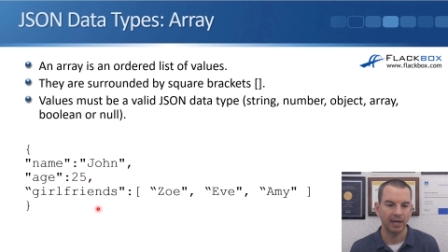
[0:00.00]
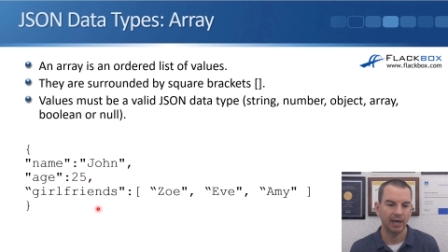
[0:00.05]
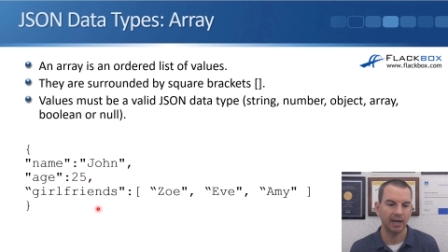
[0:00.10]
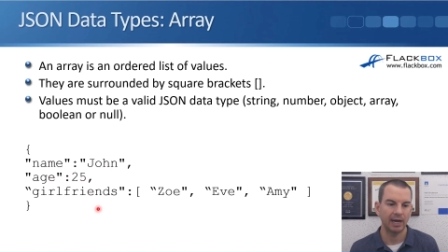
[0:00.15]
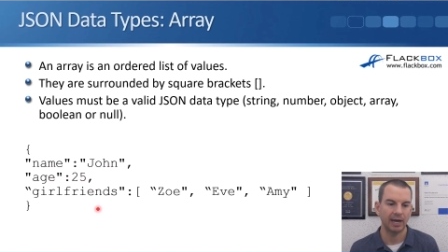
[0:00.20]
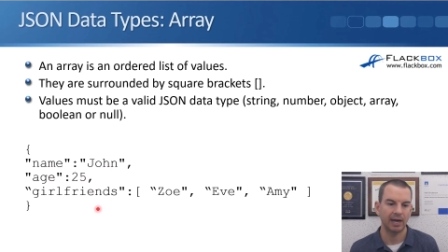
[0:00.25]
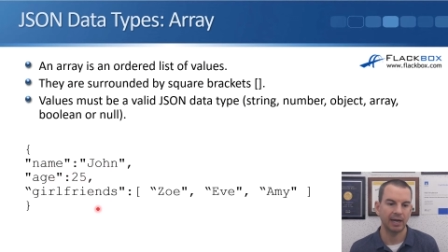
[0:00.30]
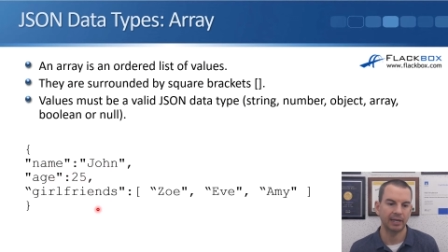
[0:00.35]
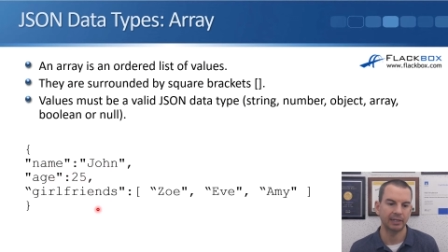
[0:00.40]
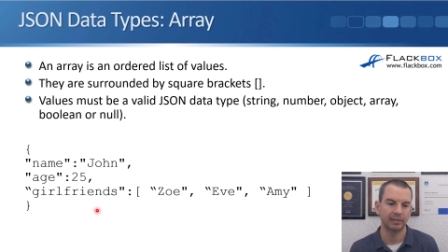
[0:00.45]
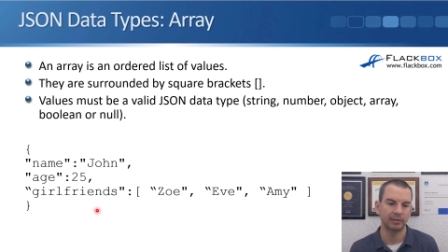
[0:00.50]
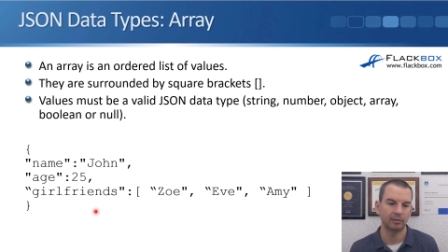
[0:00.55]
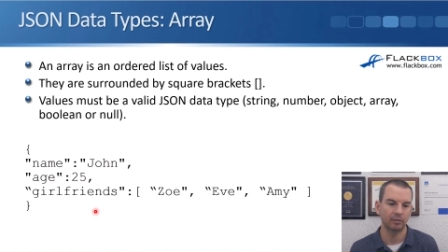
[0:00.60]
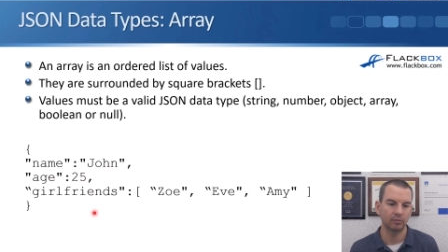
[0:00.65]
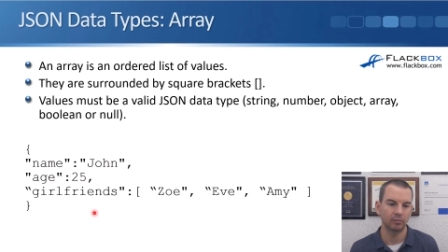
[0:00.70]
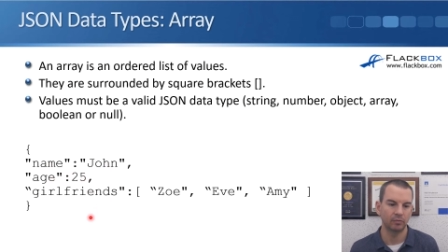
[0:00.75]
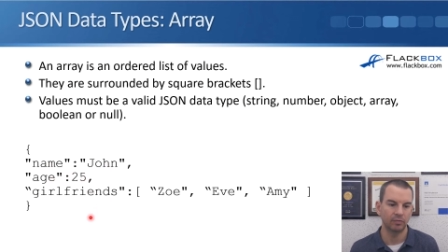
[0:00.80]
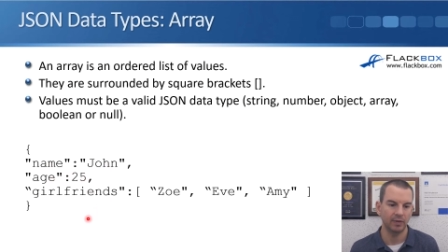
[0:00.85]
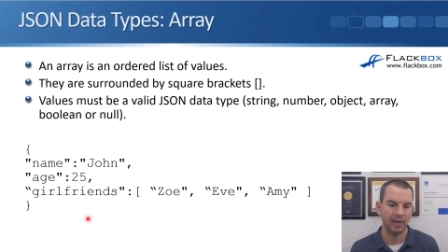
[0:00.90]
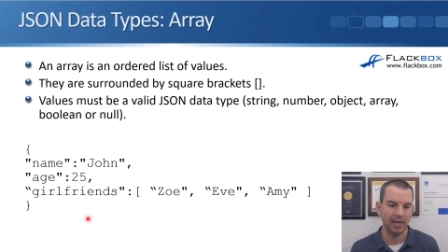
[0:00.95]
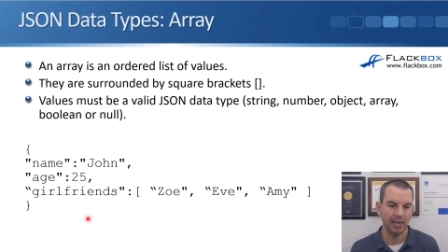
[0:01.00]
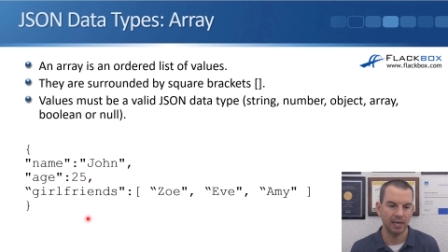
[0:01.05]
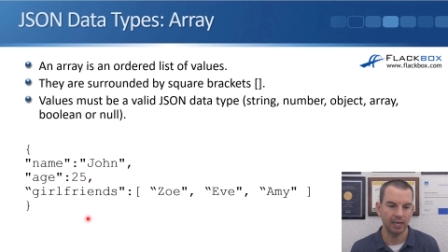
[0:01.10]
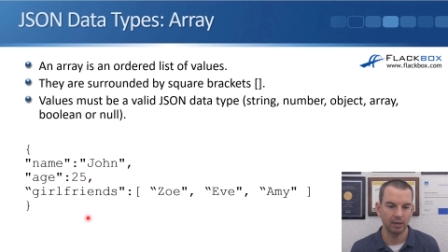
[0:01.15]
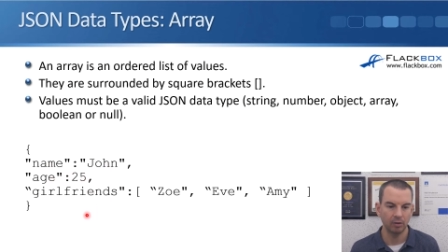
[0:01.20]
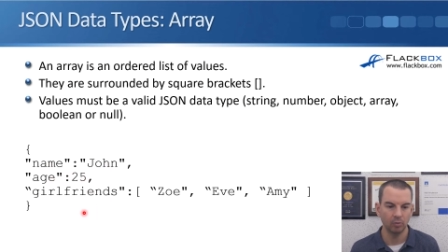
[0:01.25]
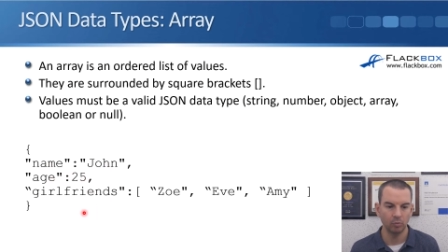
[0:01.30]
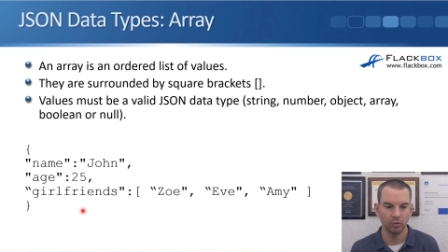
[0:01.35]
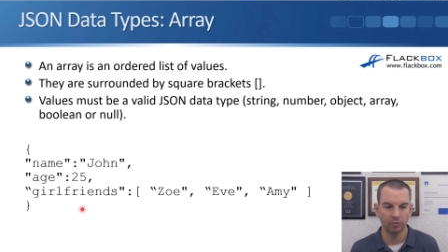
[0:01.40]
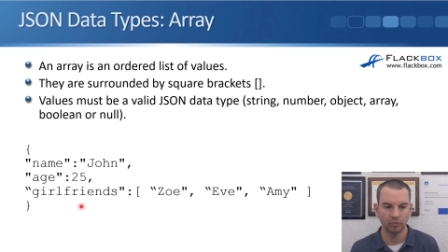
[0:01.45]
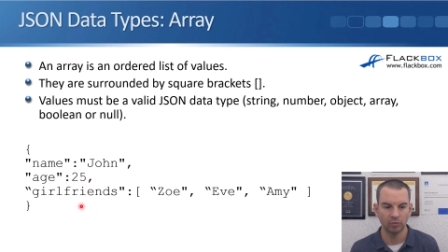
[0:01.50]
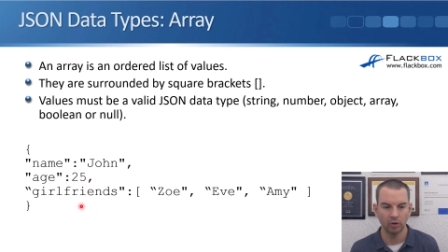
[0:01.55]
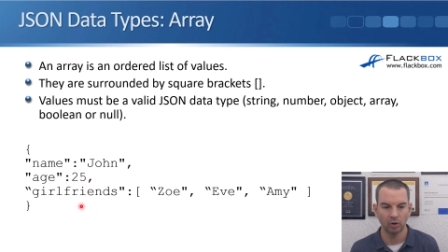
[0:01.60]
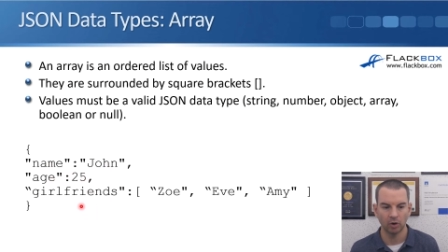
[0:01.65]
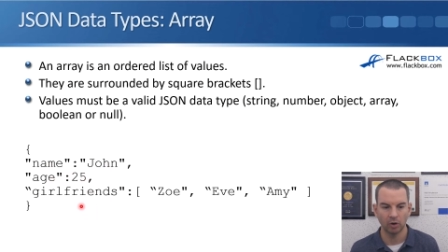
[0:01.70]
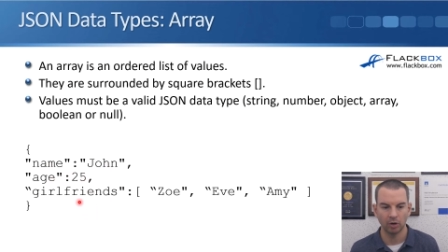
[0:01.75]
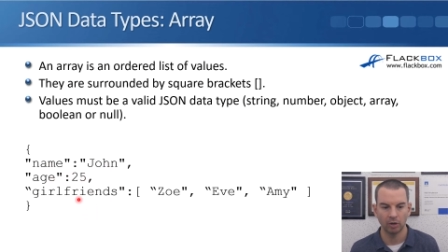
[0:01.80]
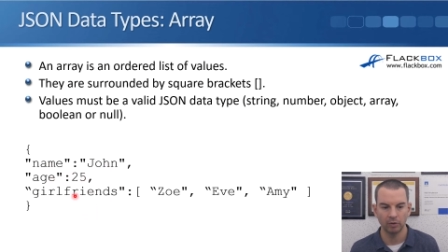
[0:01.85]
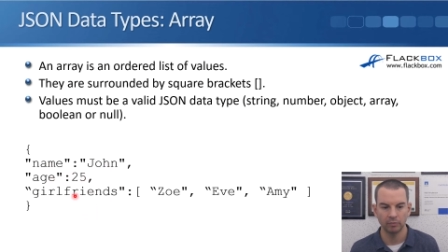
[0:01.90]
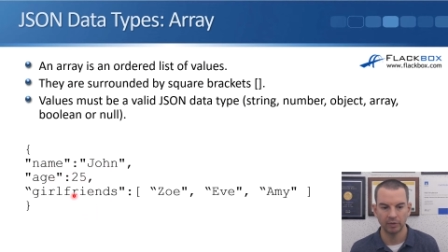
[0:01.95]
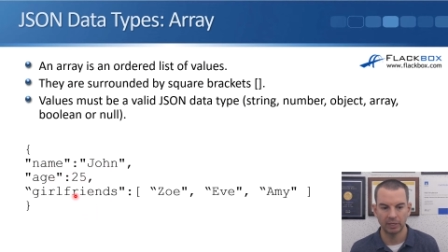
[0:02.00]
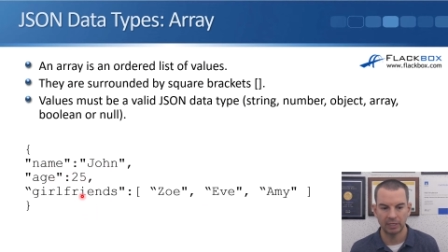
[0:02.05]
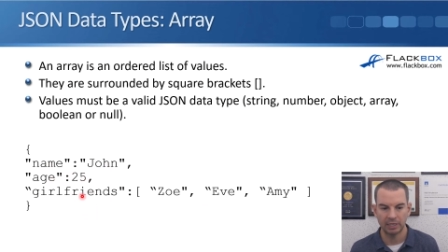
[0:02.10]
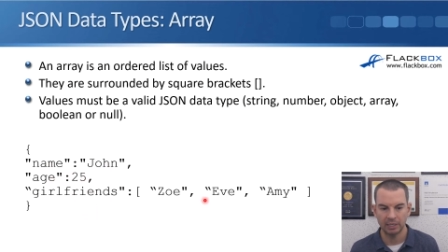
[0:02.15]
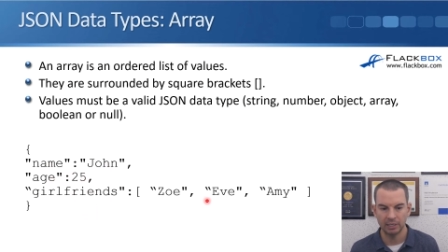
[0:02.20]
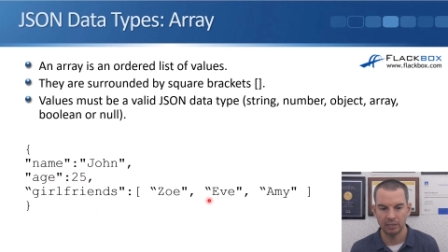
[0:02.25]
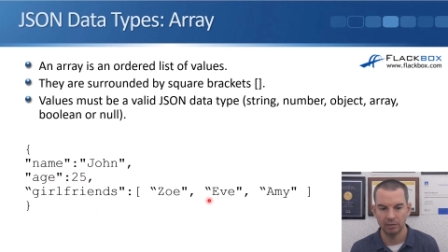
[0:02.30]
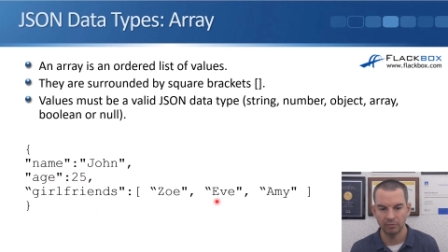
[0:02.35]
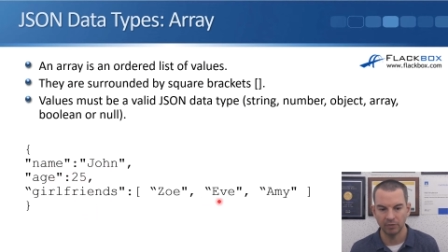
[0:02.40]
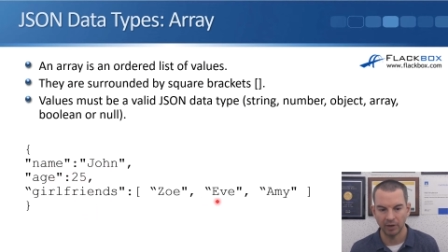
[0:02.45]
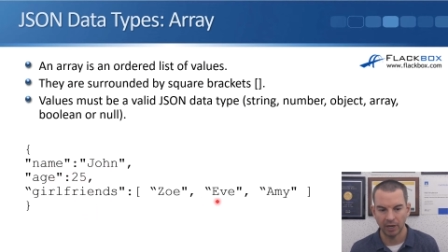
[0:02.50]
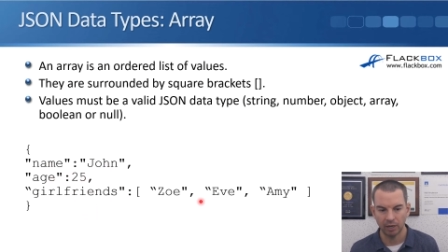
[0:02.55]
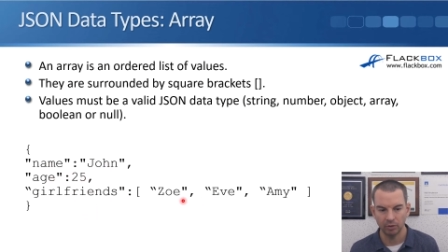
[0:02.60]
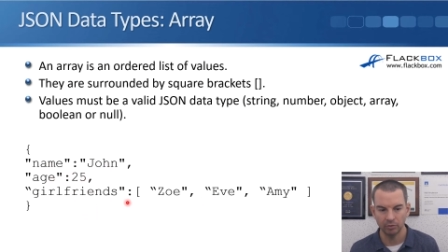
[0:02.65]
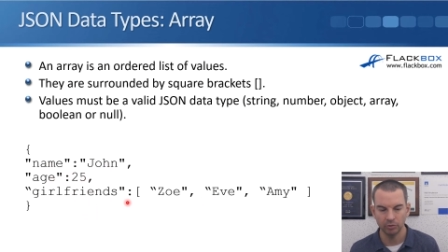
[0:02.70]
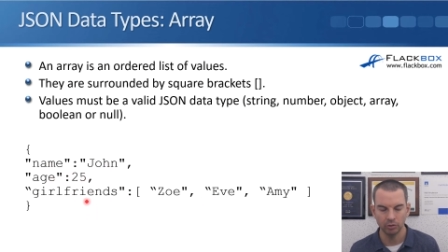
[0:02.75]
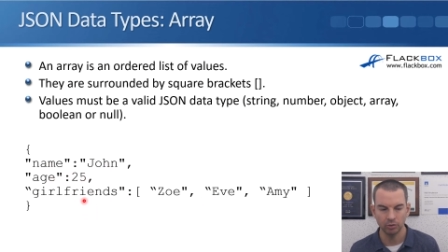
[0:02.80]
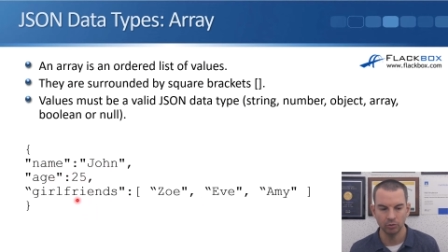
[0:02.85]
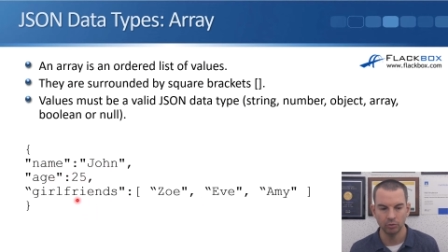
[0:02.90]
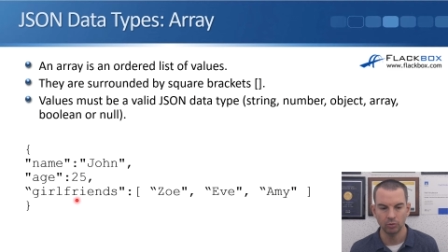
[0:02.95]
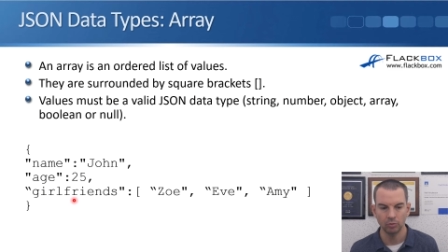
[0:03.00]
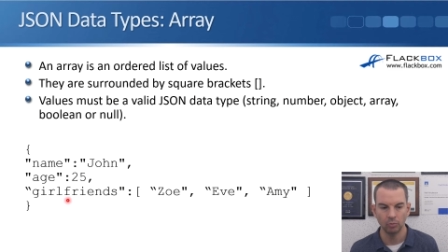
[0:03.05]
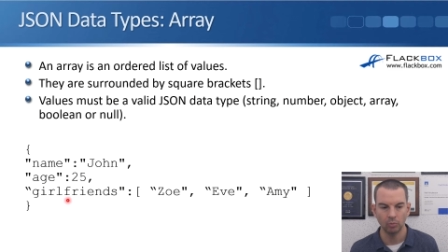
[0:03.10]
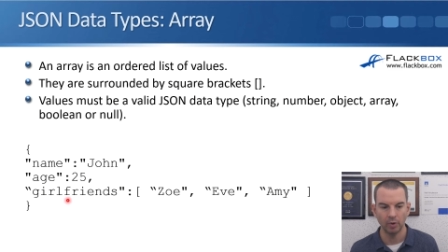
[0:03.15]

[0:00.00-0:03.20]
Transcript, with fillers: and then we've got the key value